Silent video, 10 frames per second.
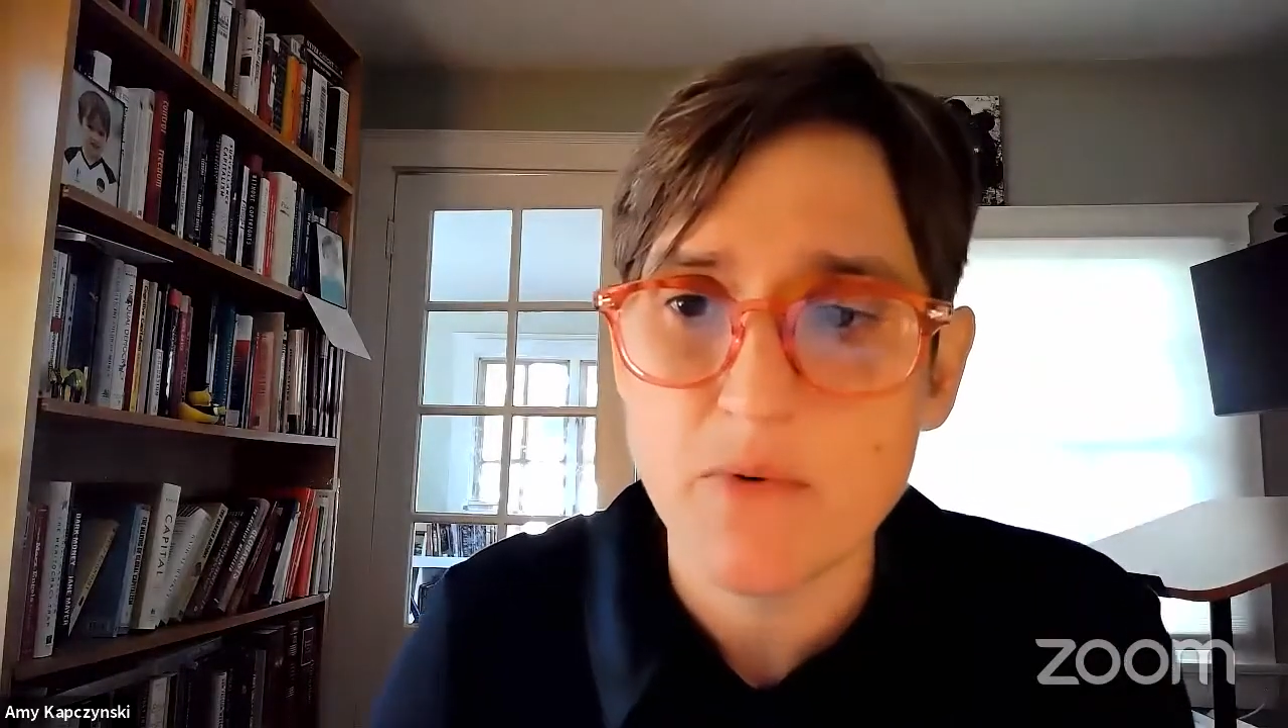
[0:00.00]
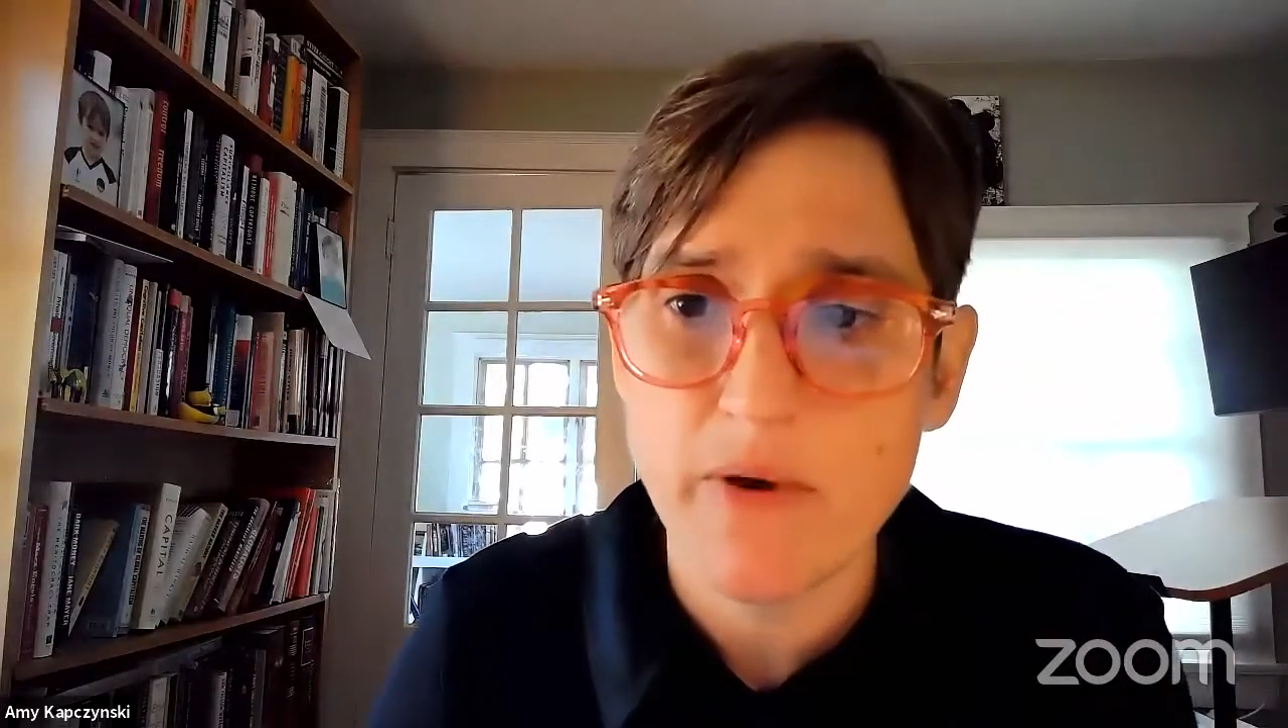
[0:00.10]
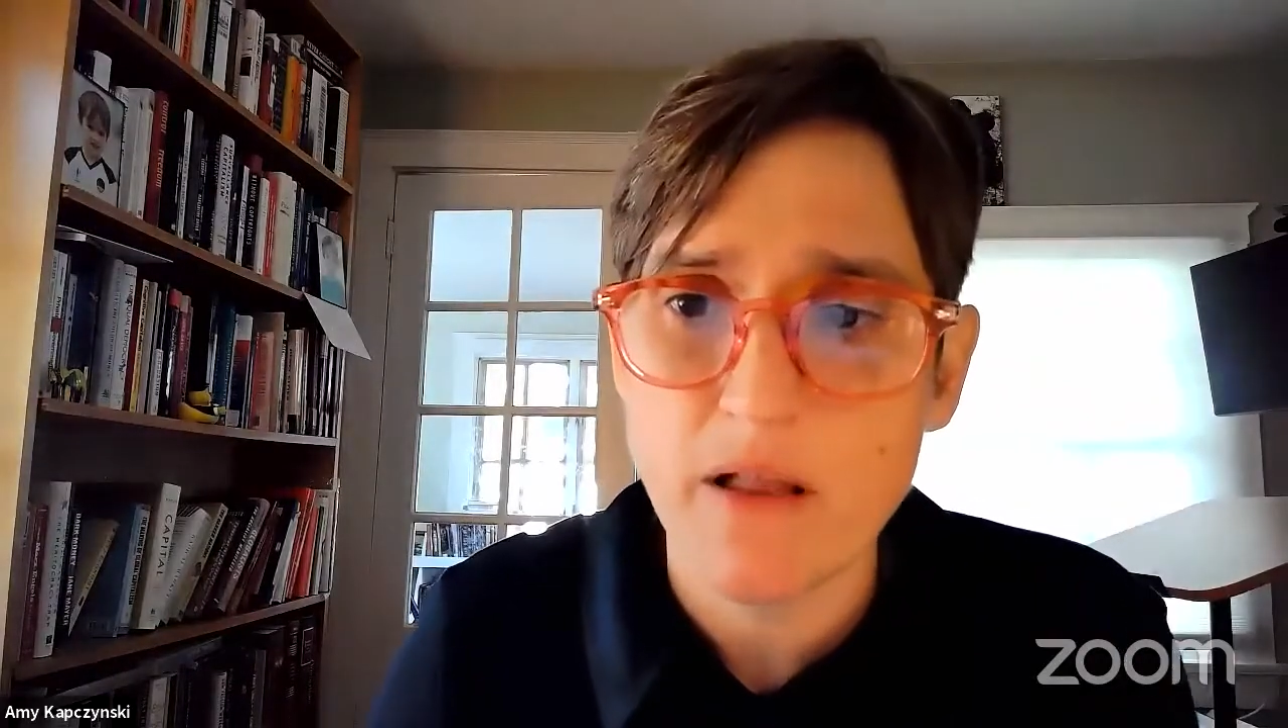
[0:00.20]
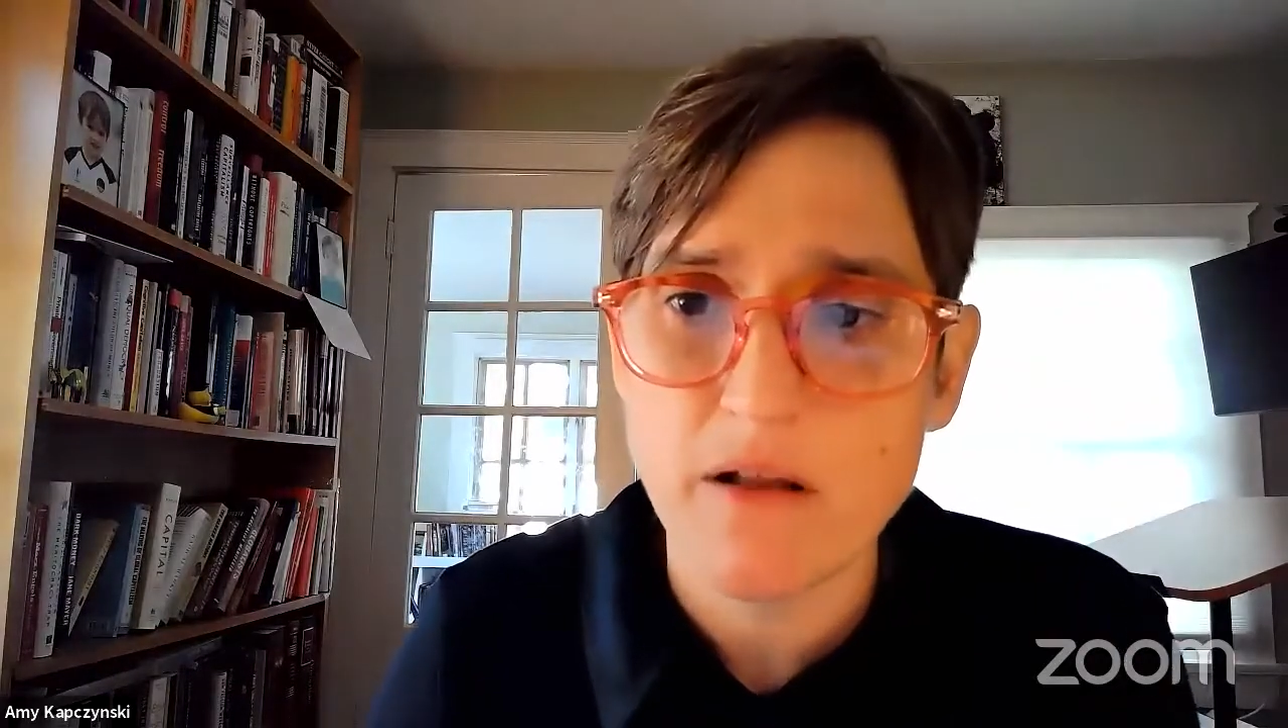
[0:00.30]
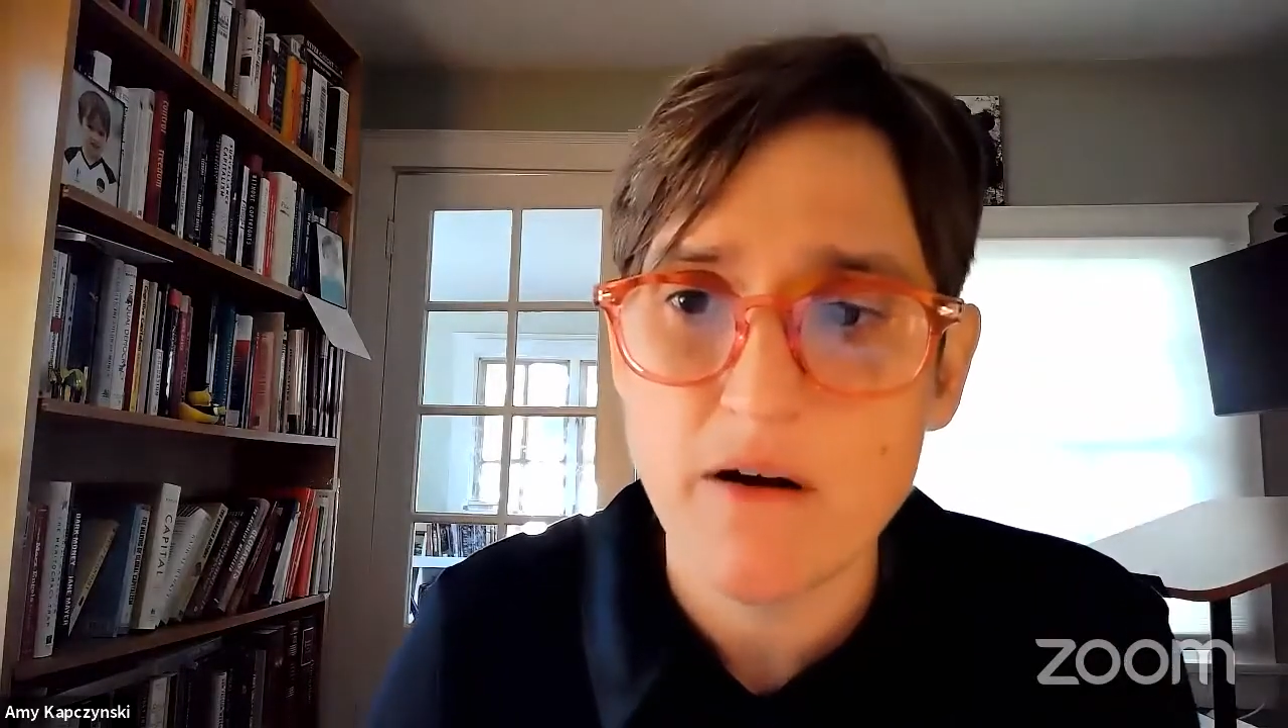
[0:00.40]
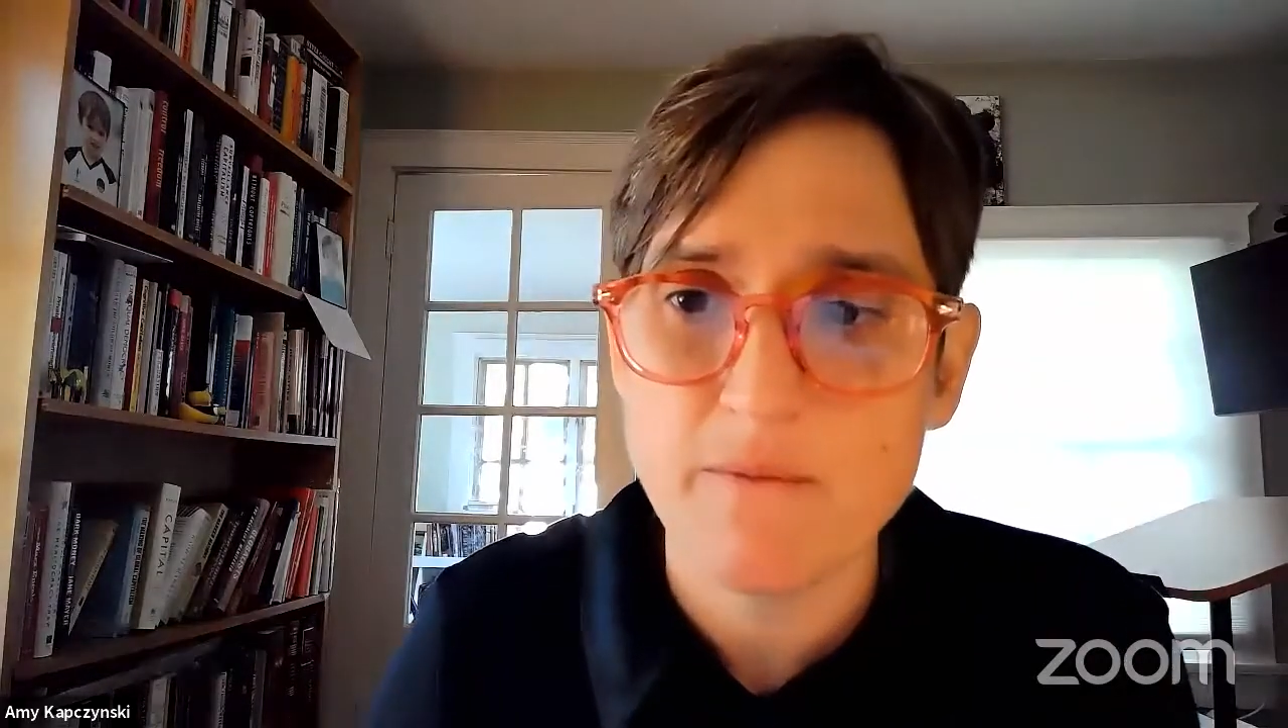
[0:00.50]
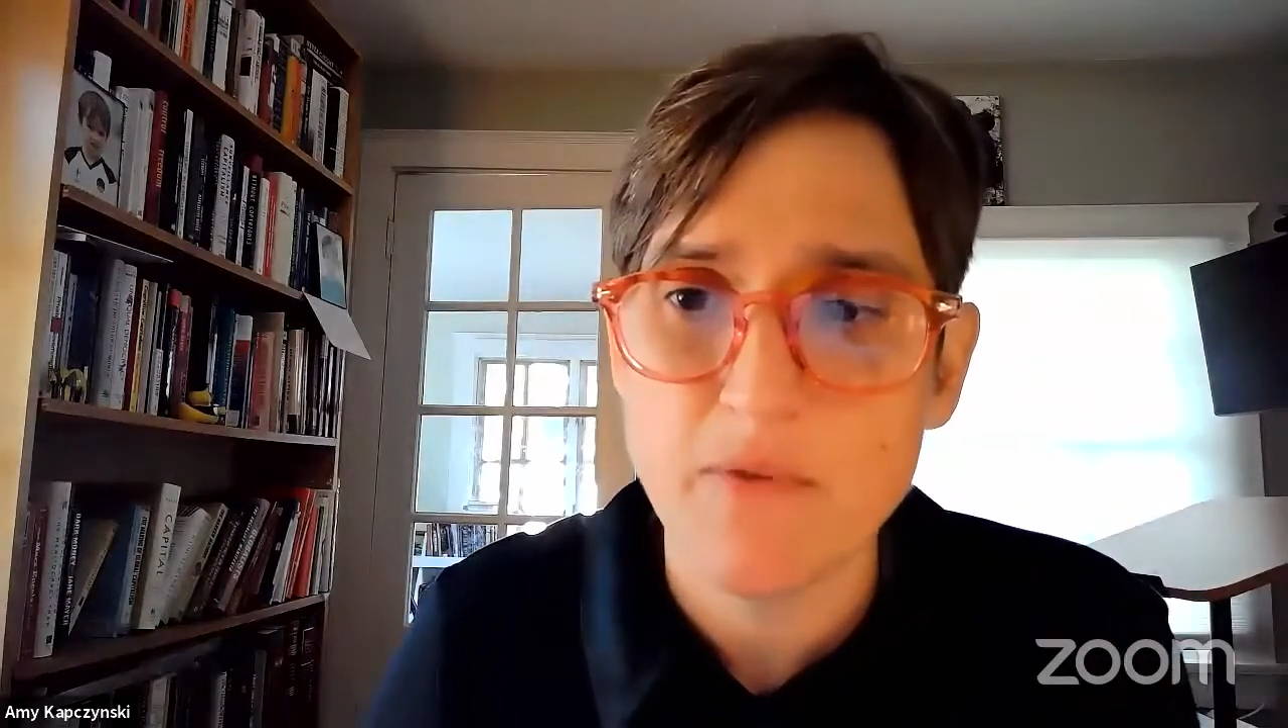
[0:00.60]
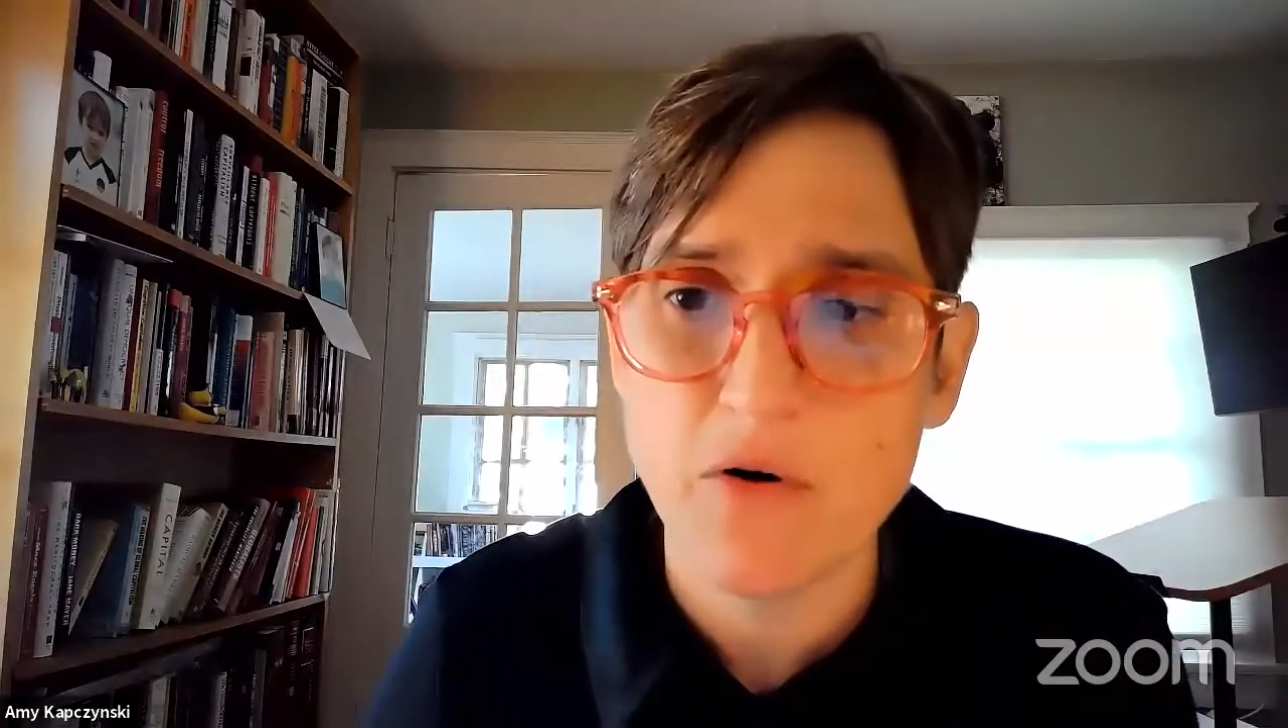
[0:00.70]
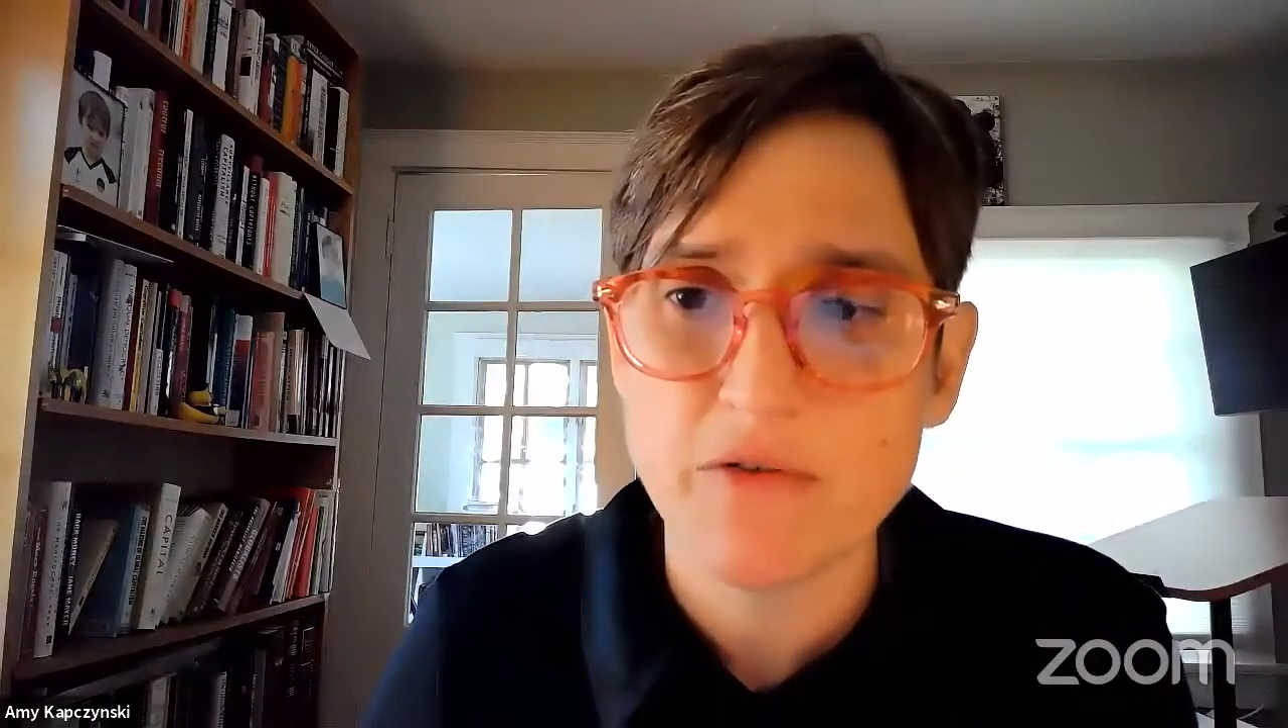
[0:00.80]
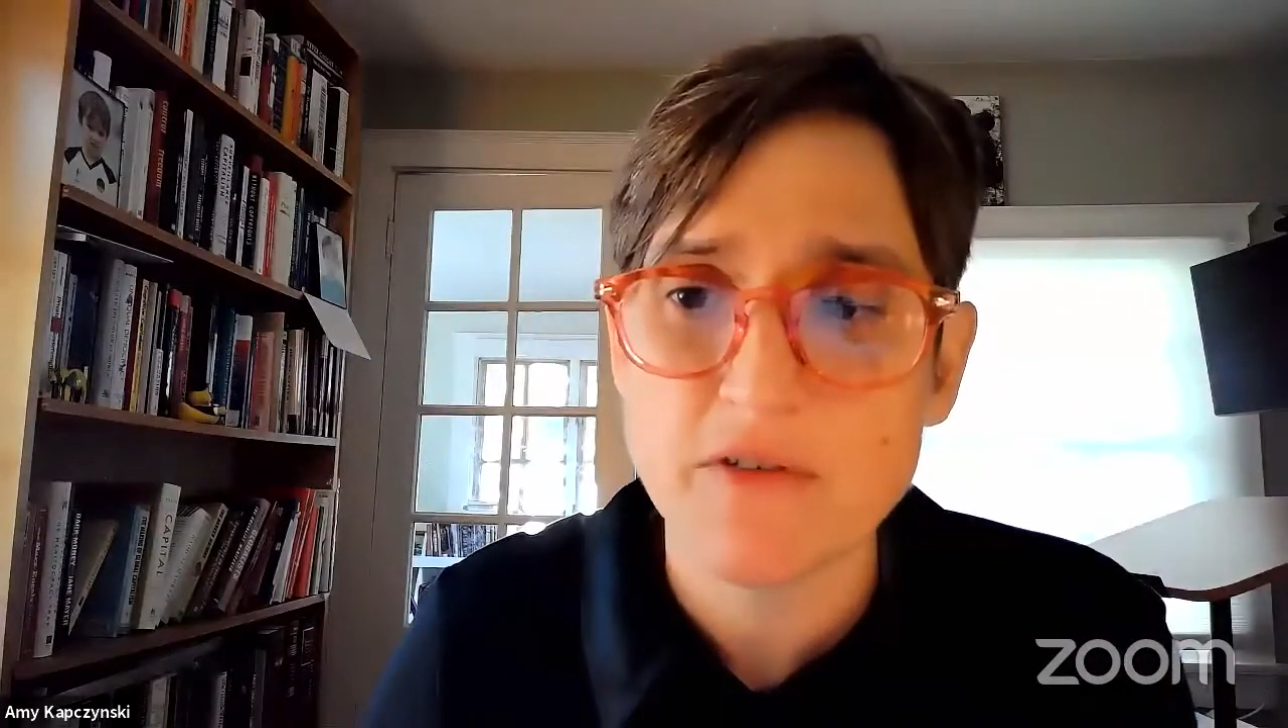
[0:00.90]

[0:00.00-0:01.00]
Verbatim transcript: Cuellar of both